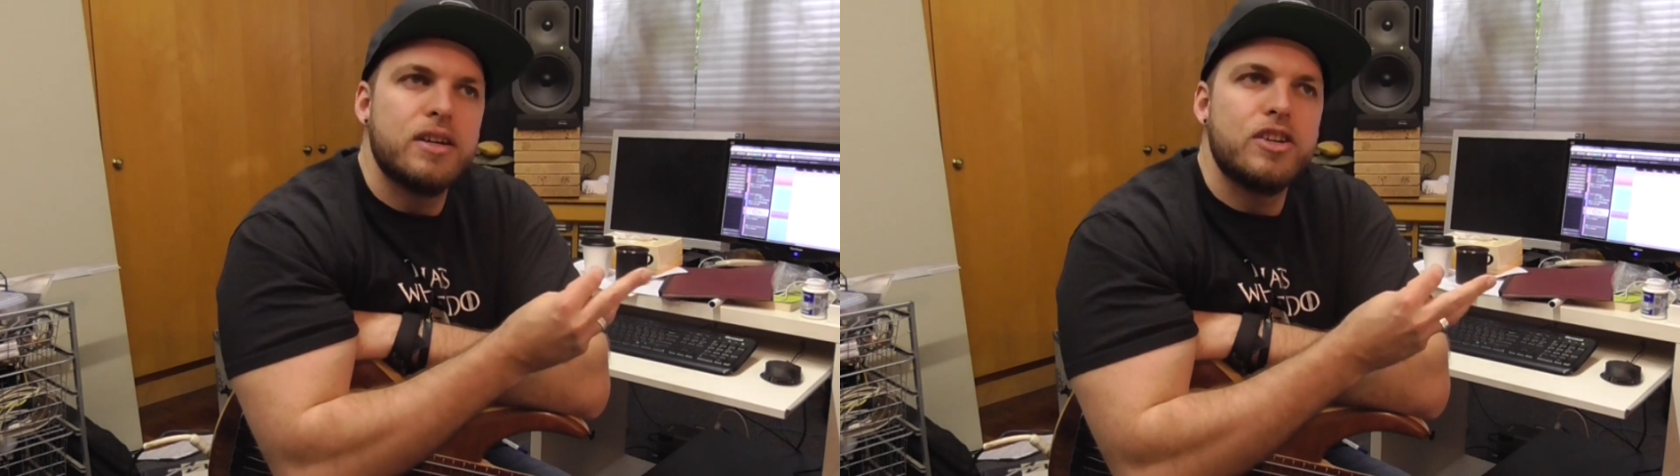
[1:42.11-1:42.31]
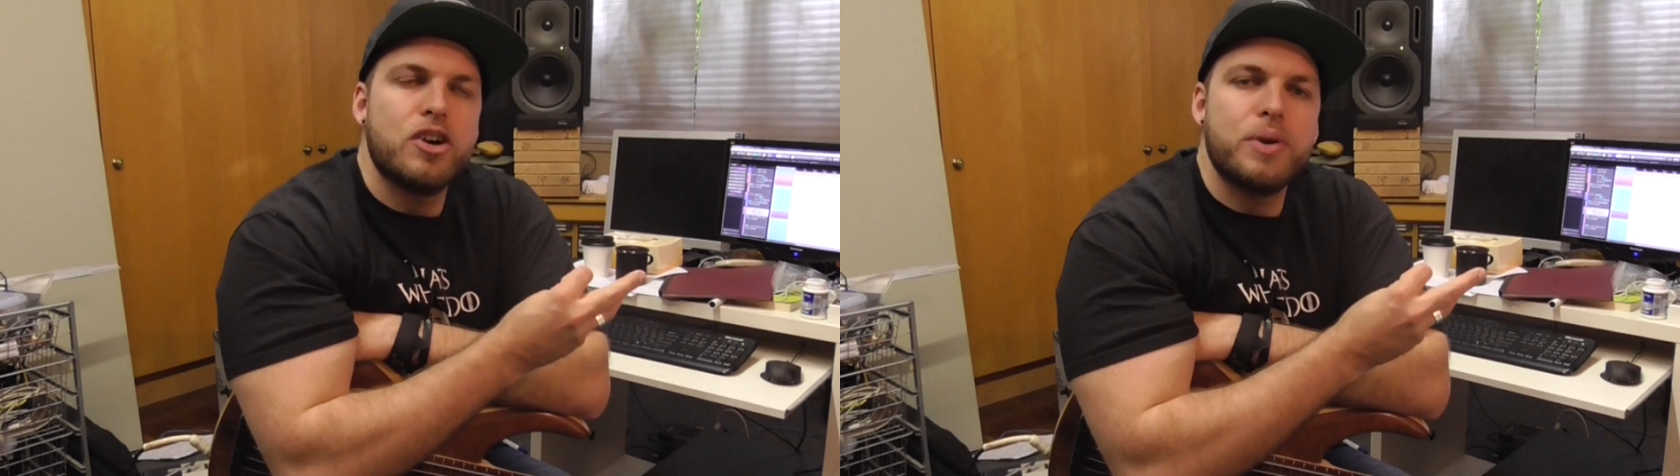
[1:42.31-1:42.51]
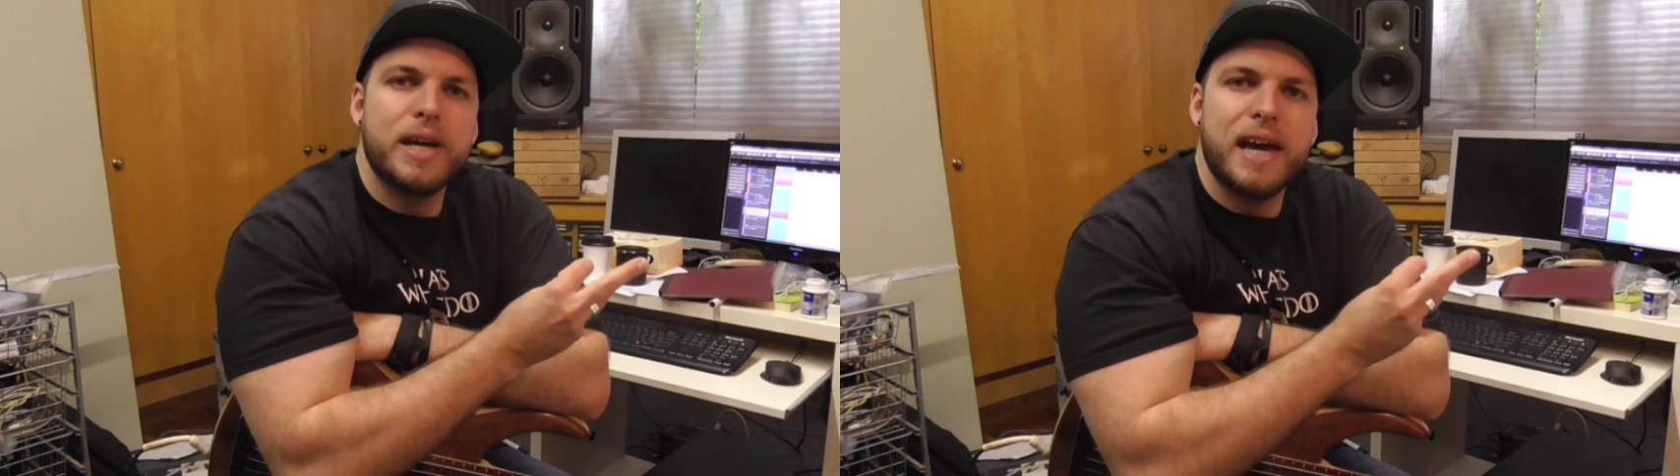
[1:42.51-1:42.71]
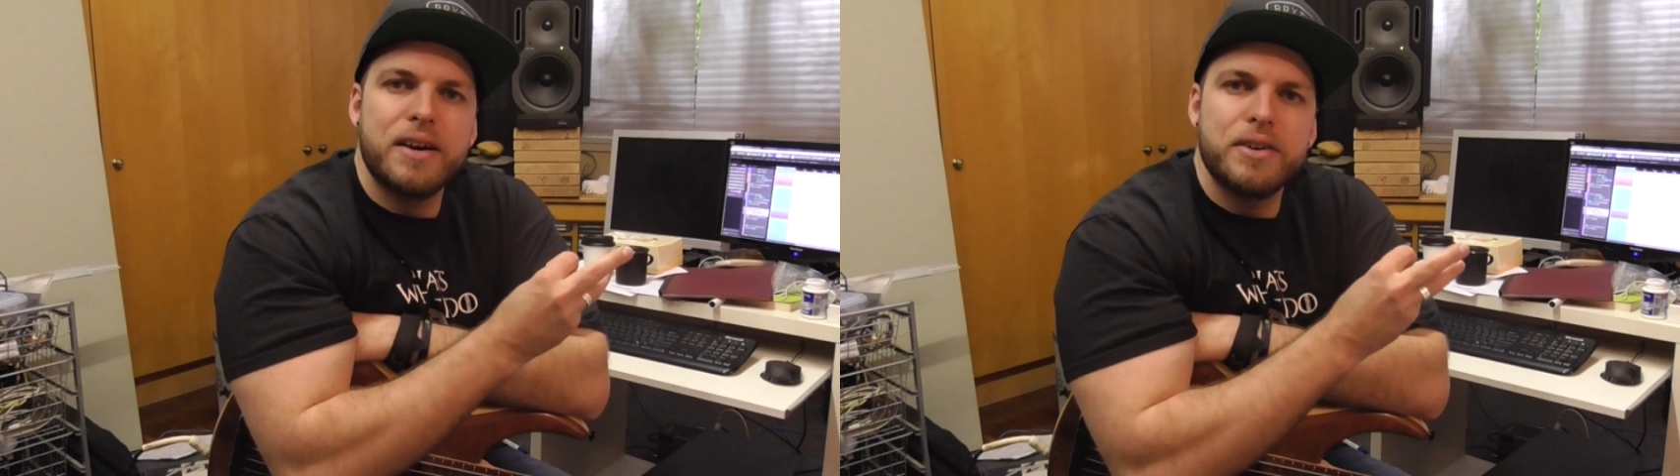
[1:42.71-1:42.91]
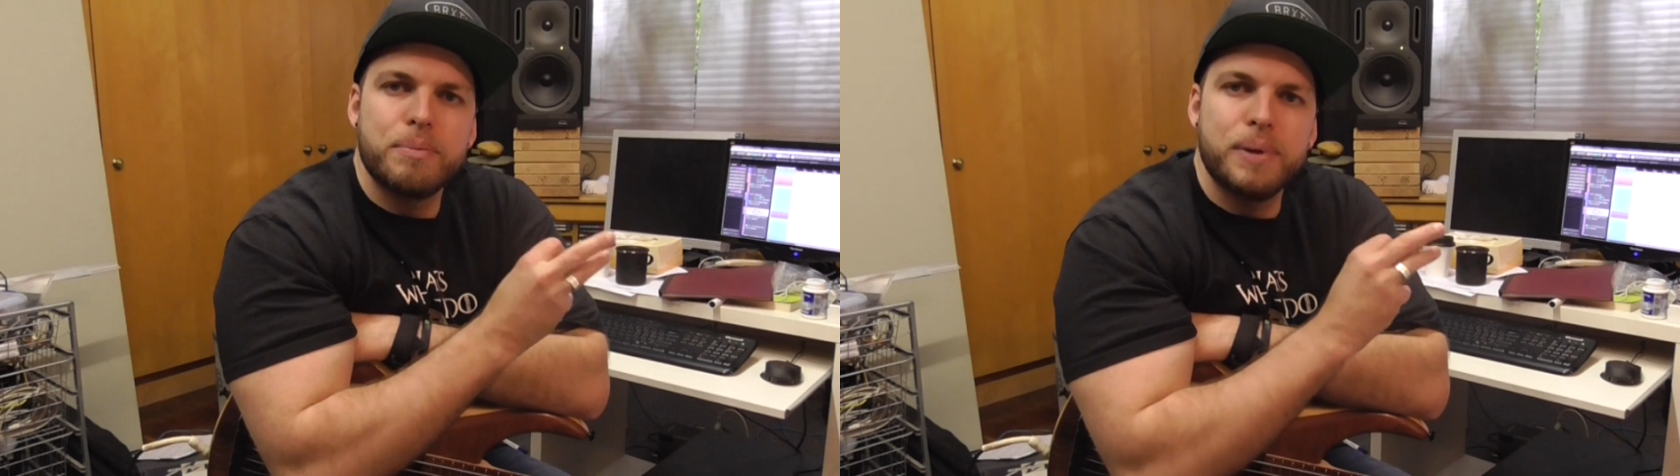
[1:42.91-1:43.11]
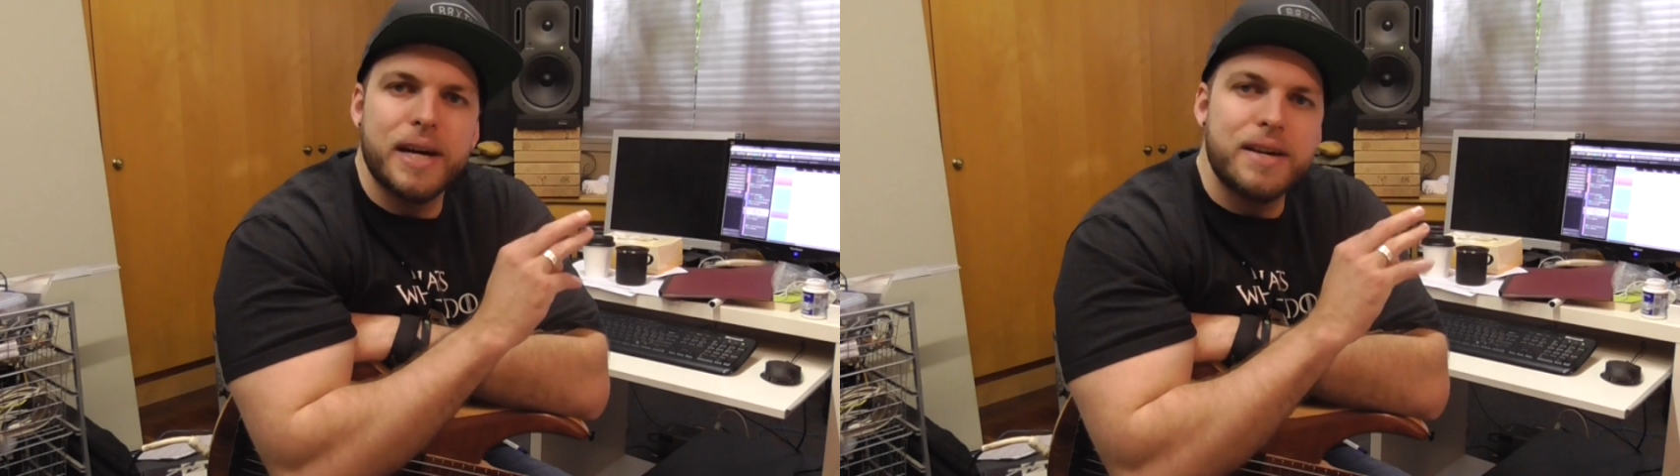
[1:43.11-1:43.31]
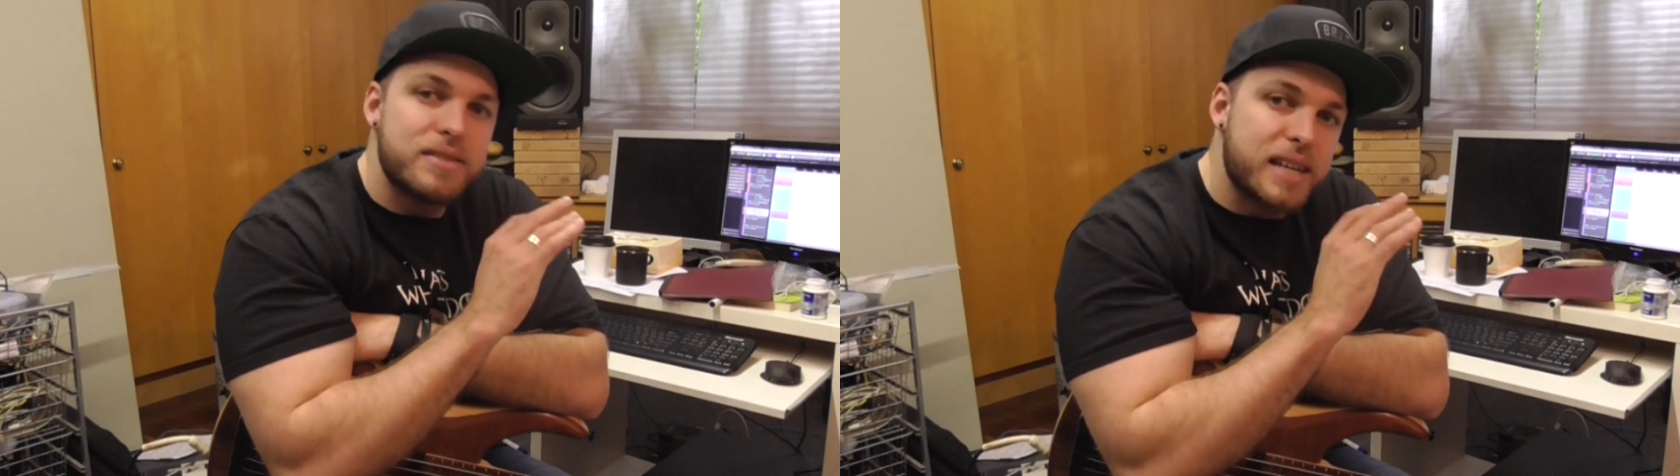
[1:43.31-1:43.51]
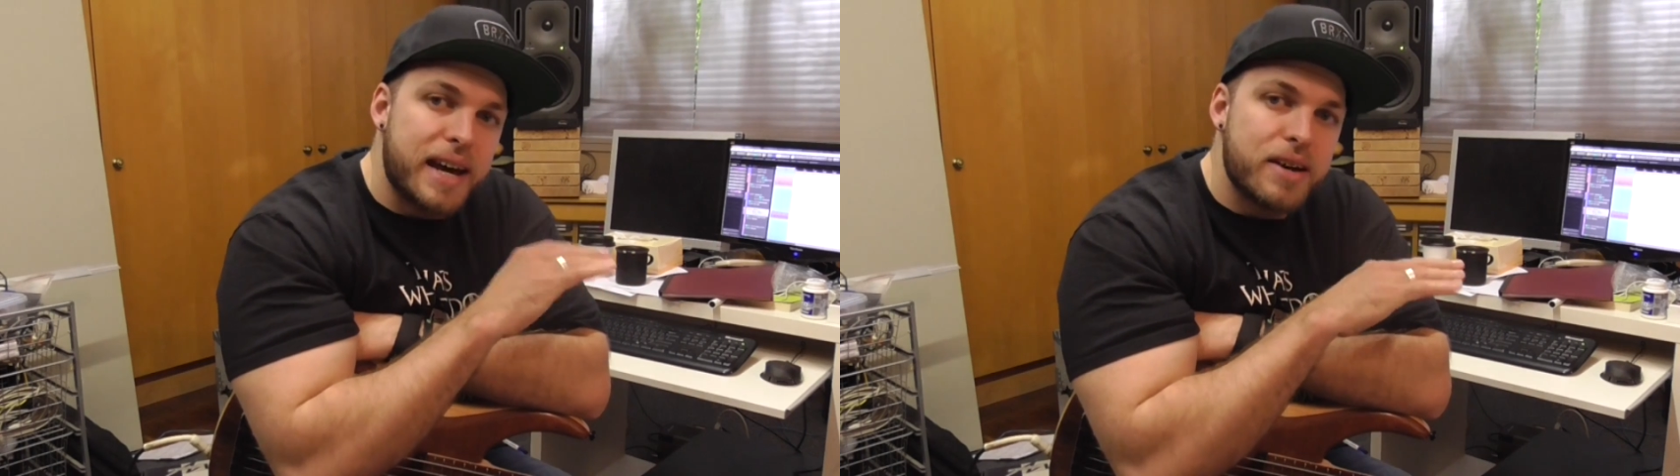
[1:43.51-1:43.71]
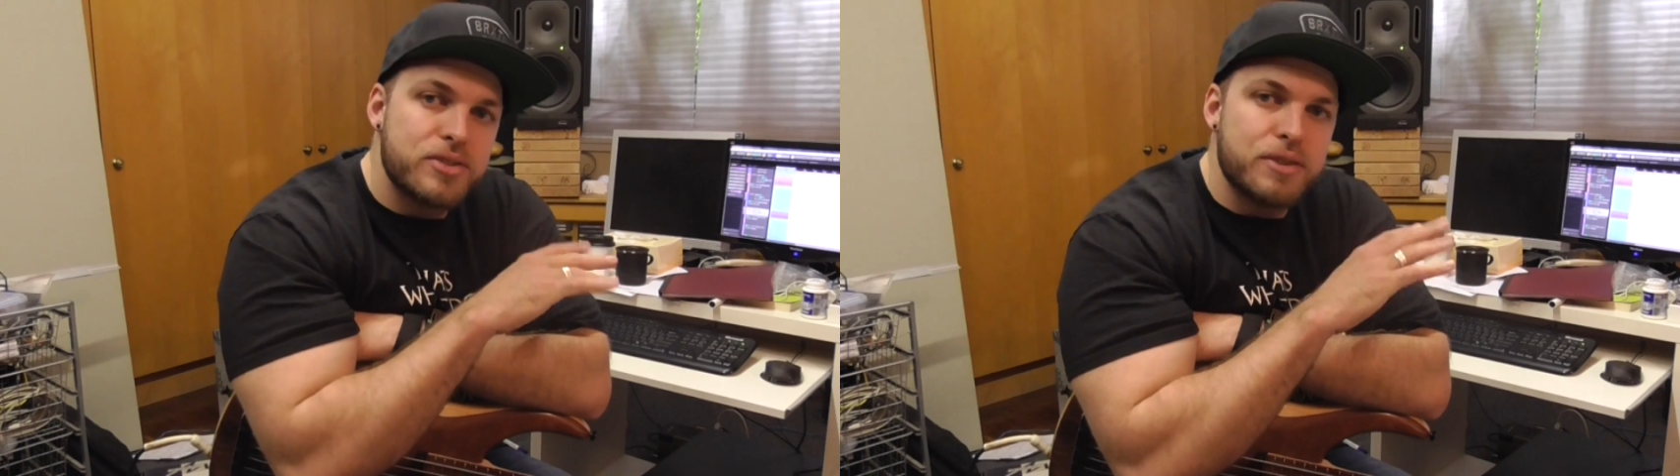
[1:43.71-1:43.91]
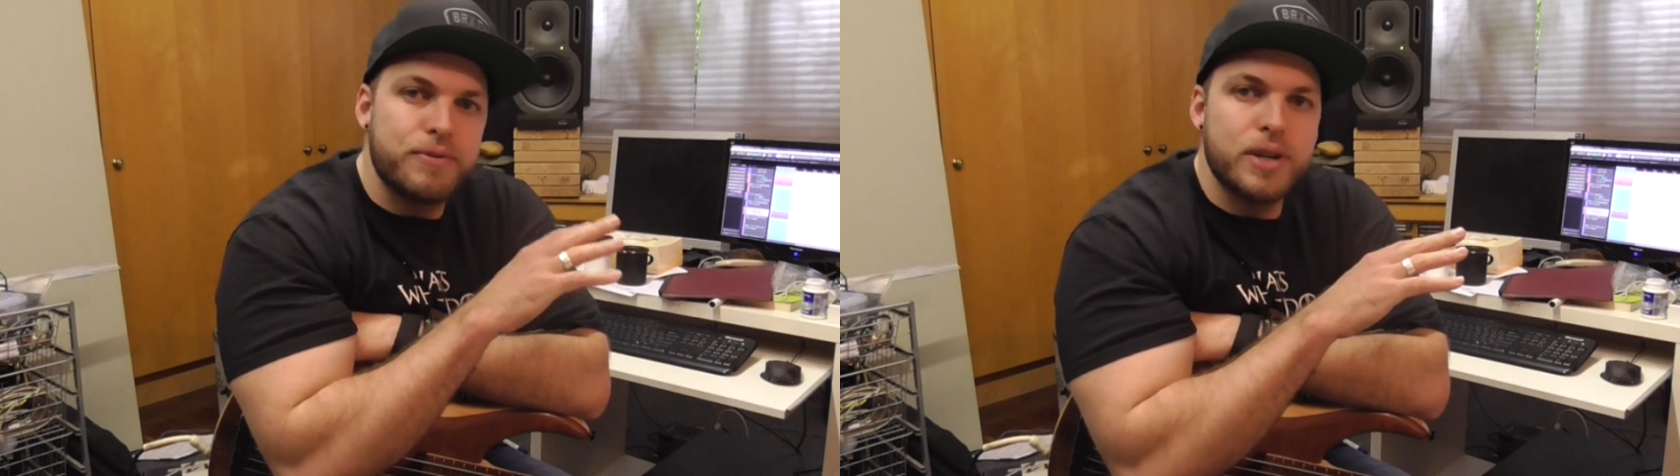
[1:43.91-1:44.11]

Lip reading: knowing how to play scales that